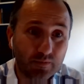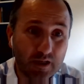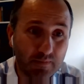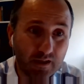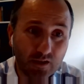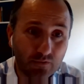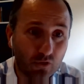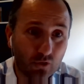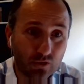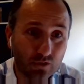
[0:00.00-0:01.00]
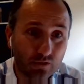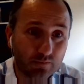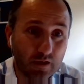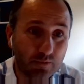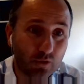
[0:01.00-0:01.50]
He mainly focused
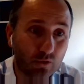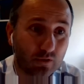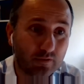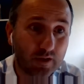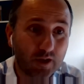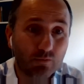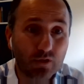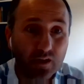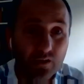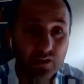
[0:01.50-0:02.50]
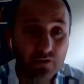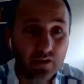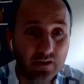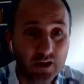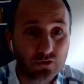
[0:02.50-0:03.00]
or more civic
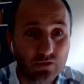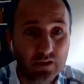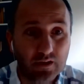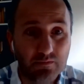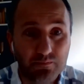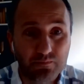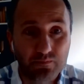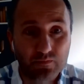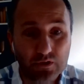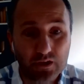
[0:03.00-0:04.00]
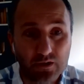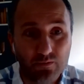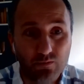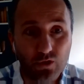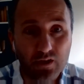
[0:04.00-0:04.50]
way, I should say. Yeah,
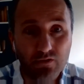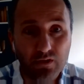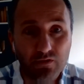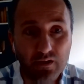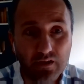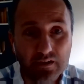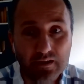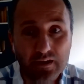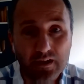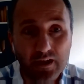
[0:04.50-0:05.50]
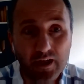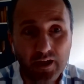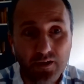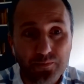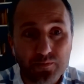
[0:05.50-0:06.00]
more civic way
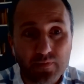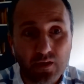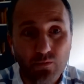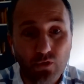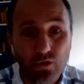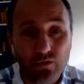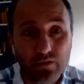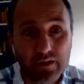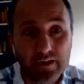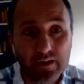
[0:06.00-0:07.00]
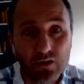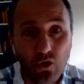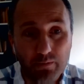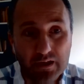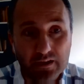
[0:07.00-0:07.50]
and more
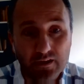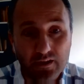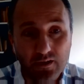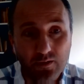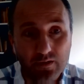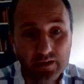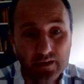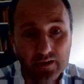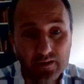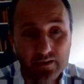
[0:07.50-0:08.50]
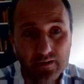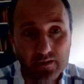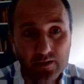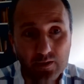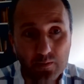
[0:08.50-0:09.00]
community
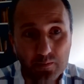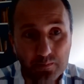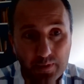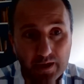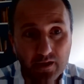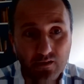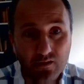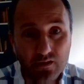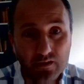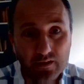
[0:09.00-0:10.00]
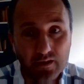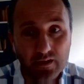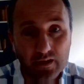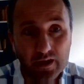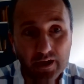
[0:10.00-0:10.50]
based,
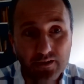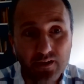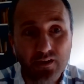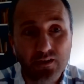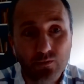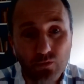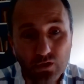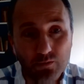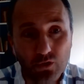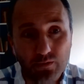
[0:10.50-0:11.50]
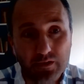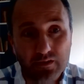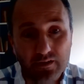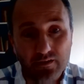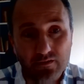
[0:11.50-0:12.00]
addressing the Muslim
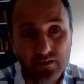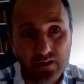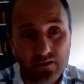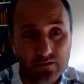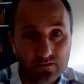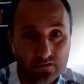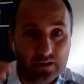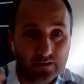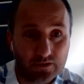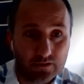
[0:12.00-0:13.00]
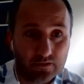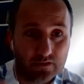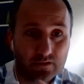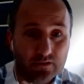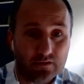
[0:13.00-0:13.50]
community, not
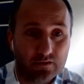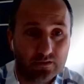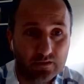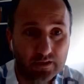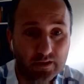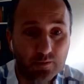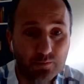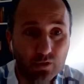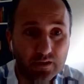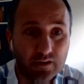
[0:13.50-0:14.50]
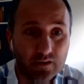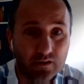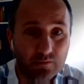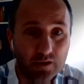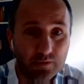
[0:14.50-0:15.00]
in a
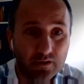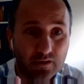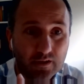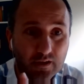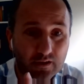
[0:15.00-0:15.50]
political maybe